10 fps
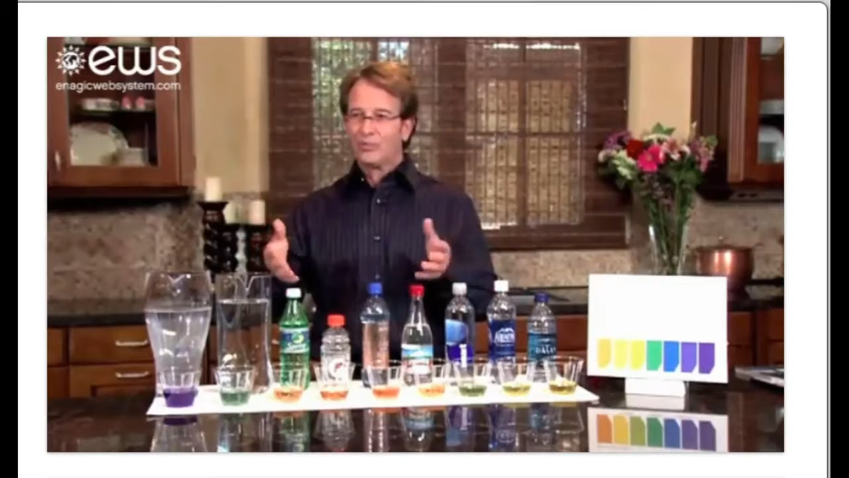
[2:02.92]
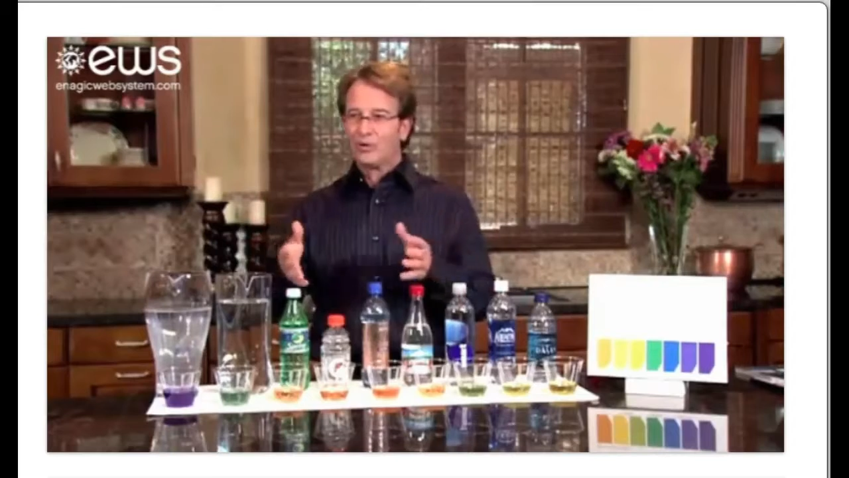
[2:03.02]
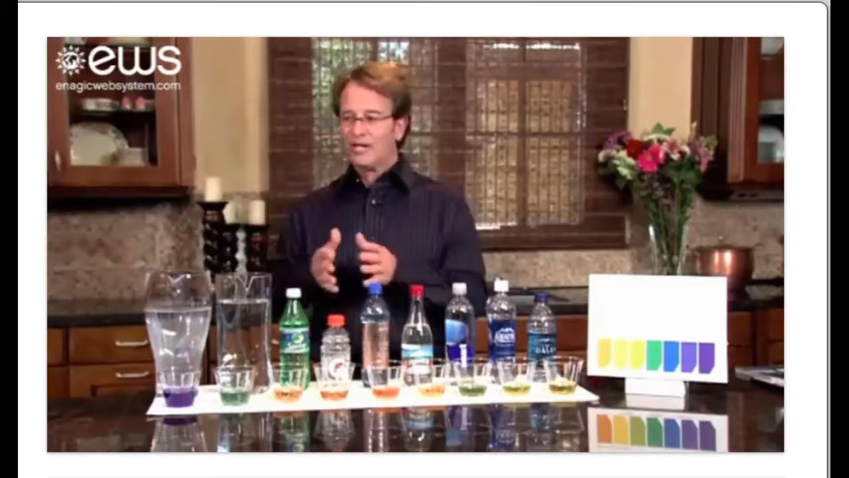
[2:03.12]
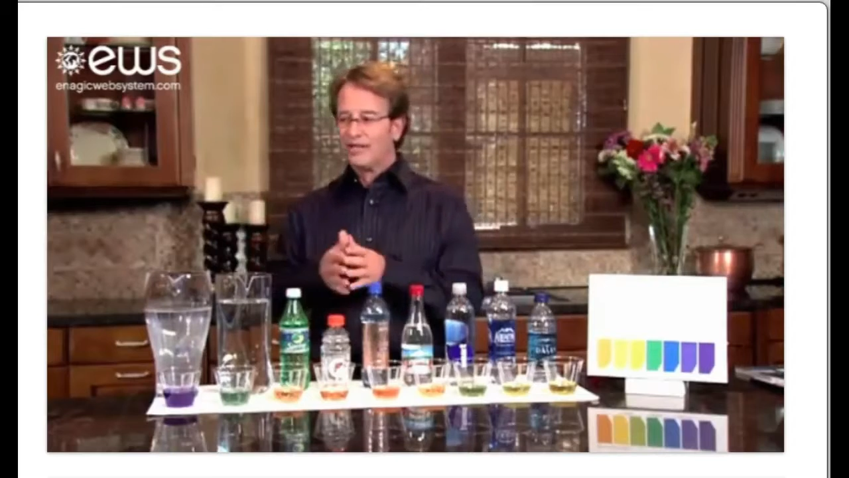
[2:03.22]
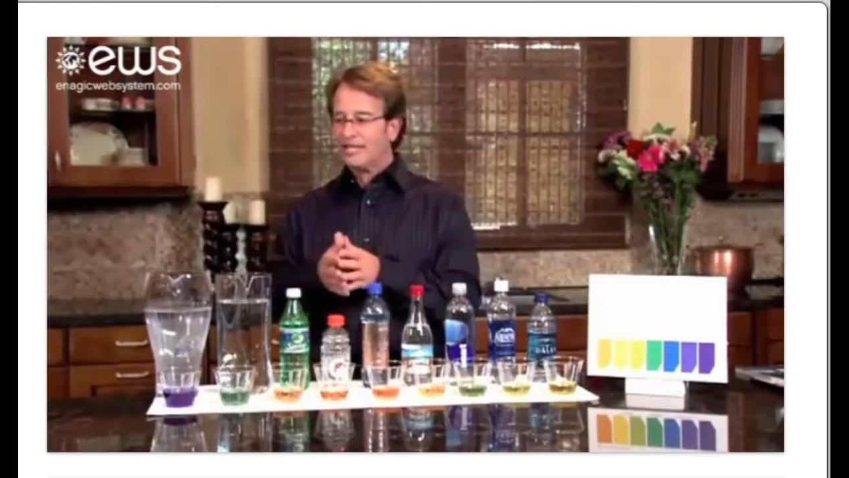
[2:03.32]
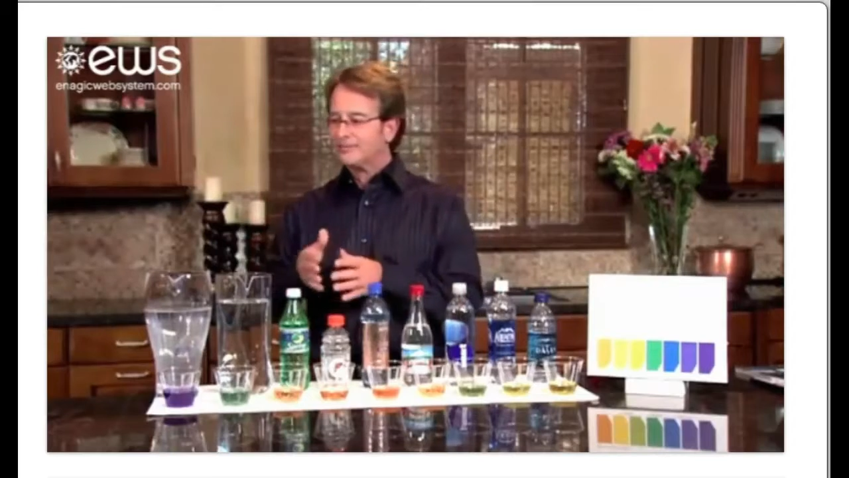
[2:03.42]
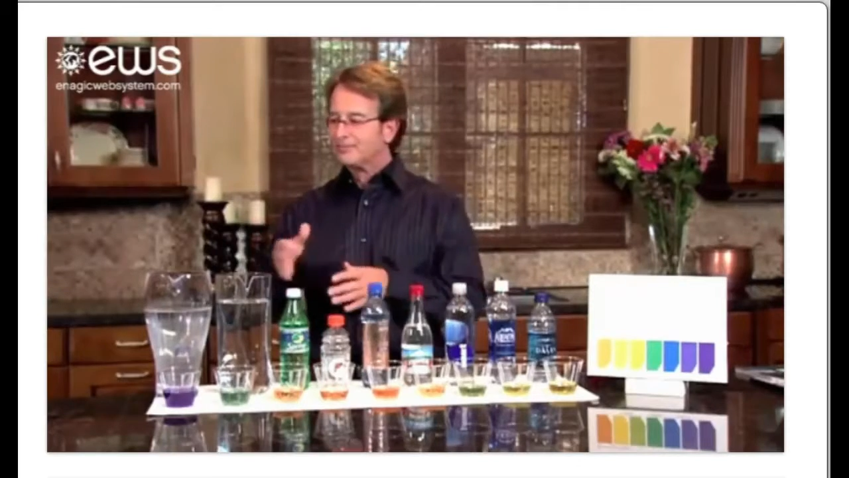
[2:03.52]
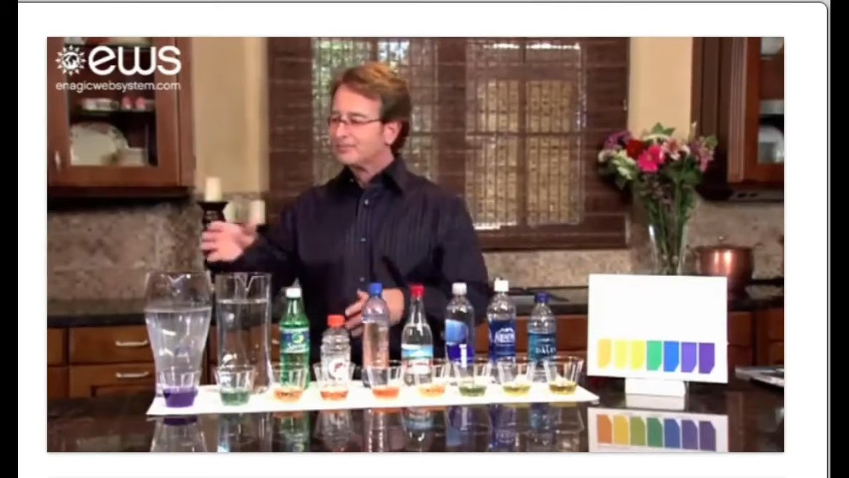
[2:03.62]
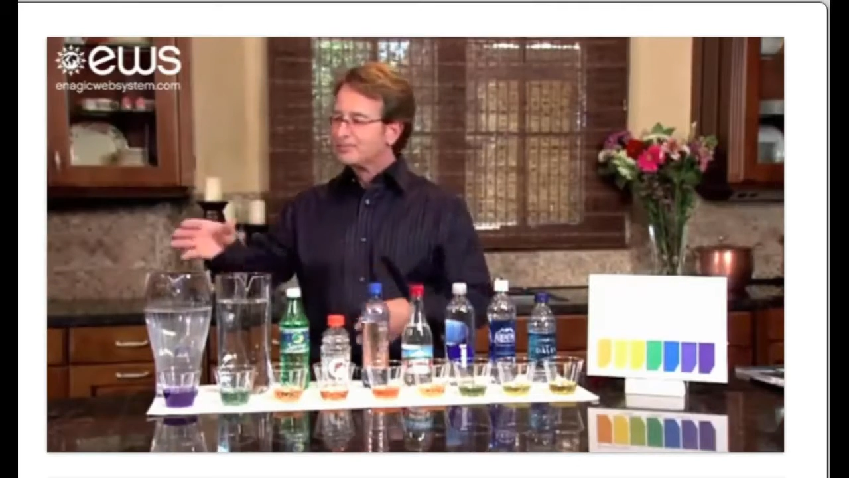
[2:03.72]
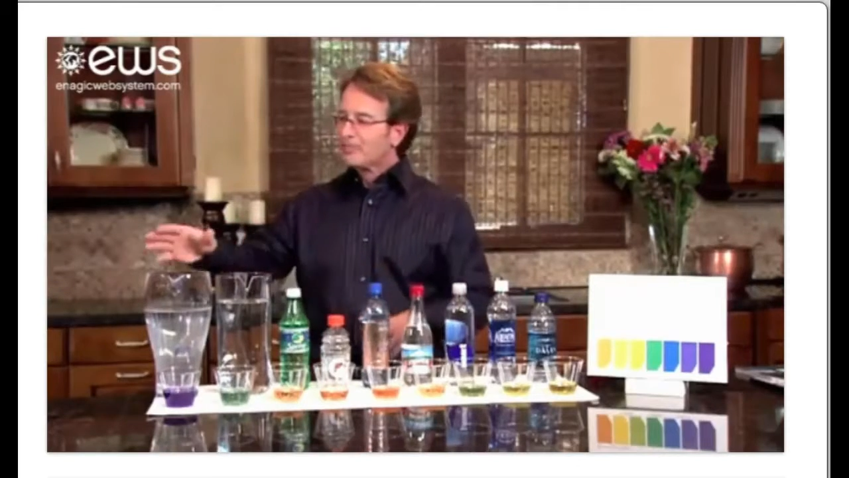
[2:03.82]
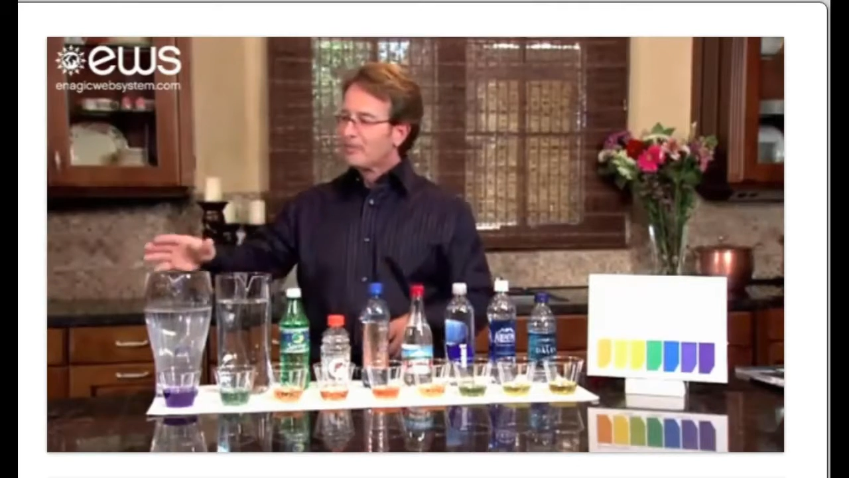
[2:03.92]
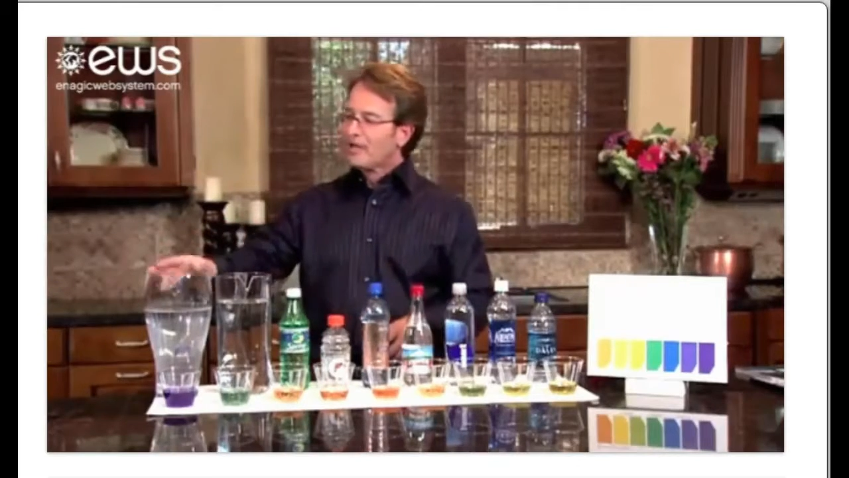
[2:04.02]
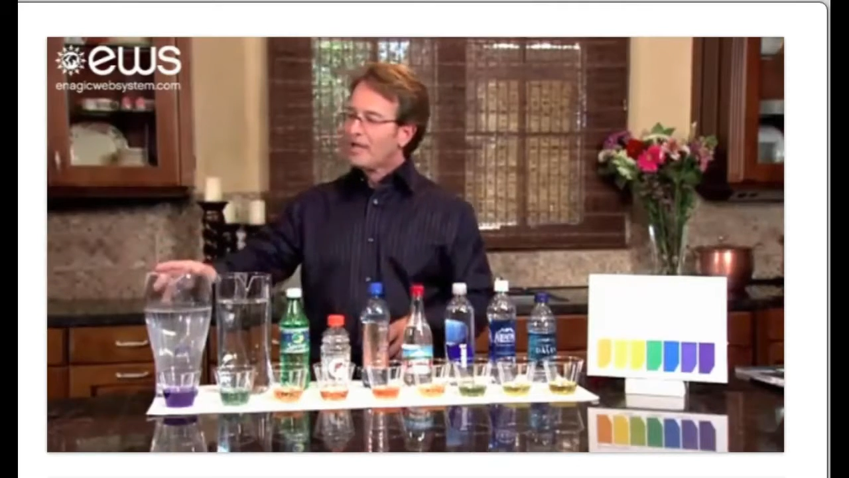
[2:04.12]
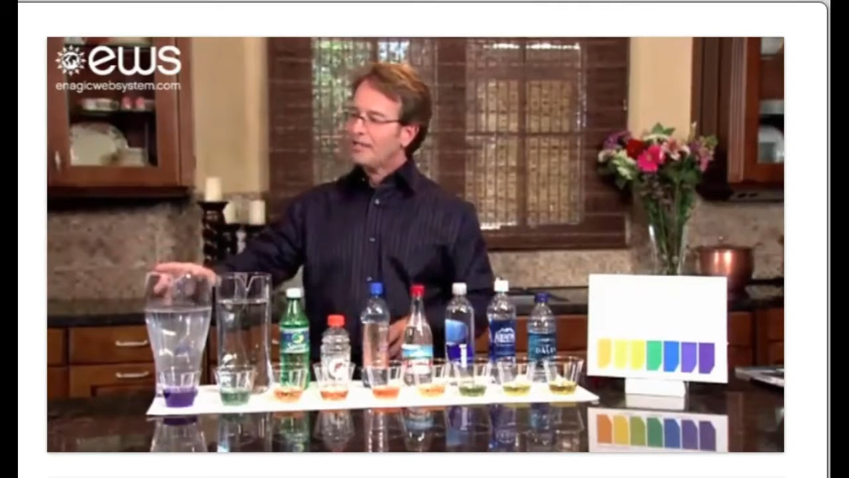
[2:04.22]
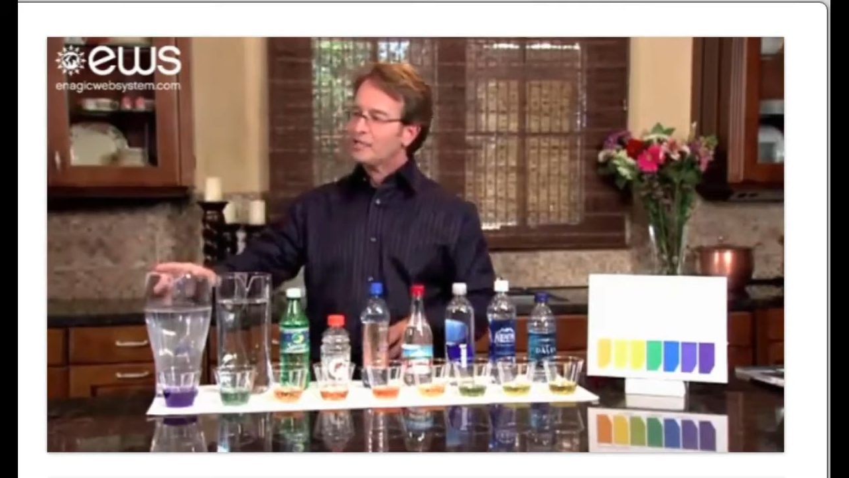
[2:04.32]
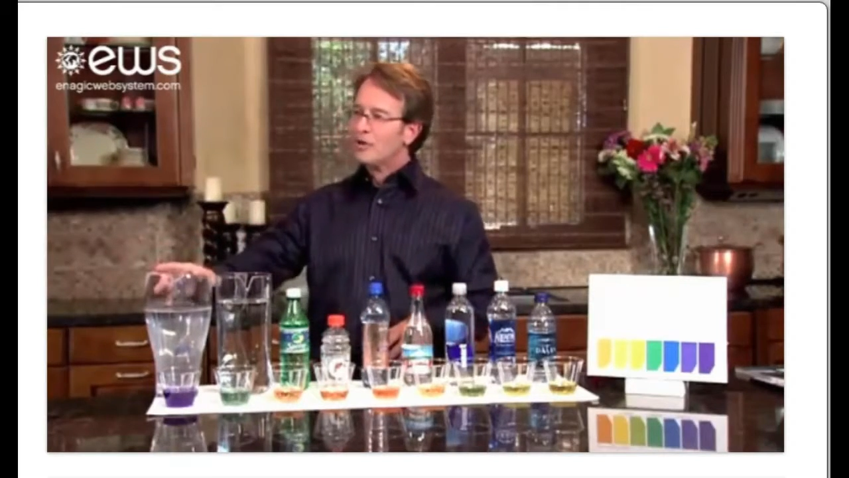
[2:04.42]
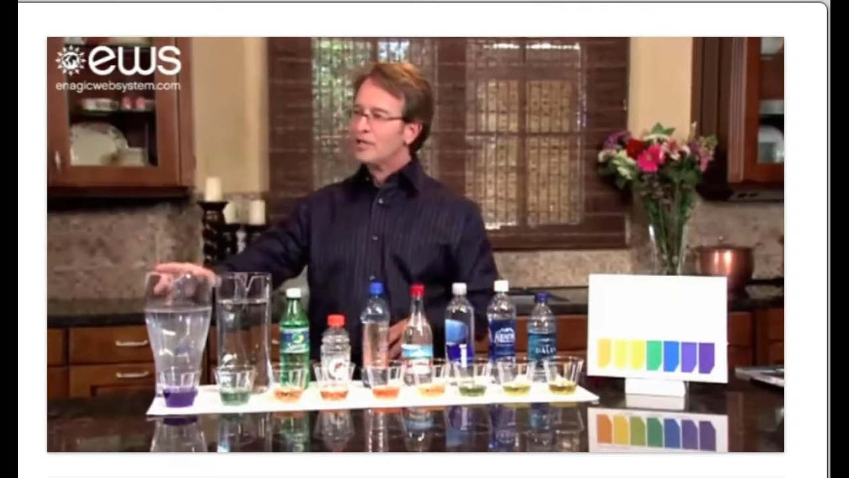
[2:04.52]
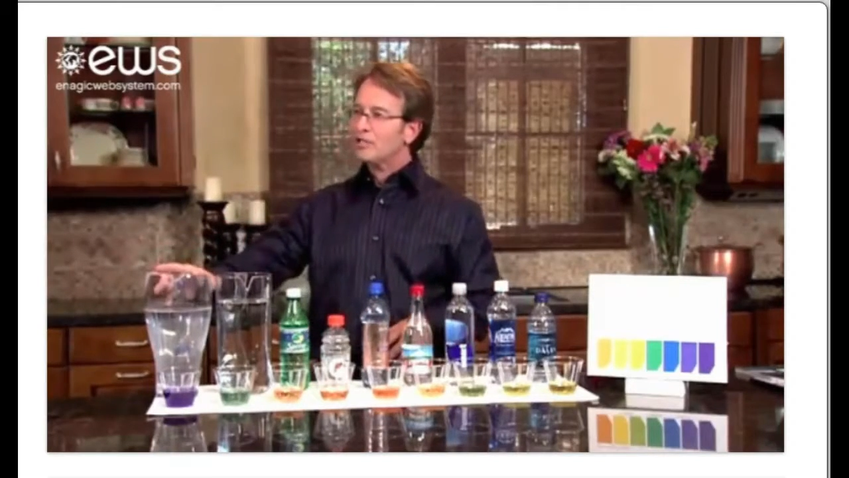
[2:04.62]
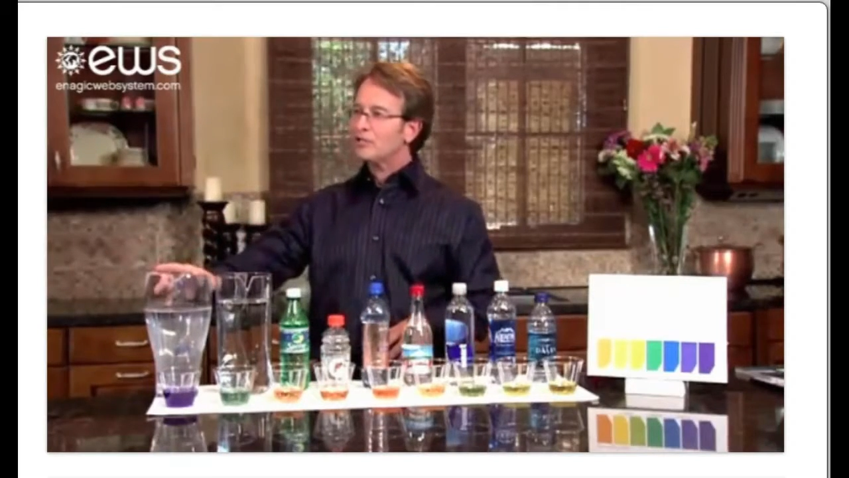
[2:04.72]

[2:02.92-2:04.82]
breathing. And so when you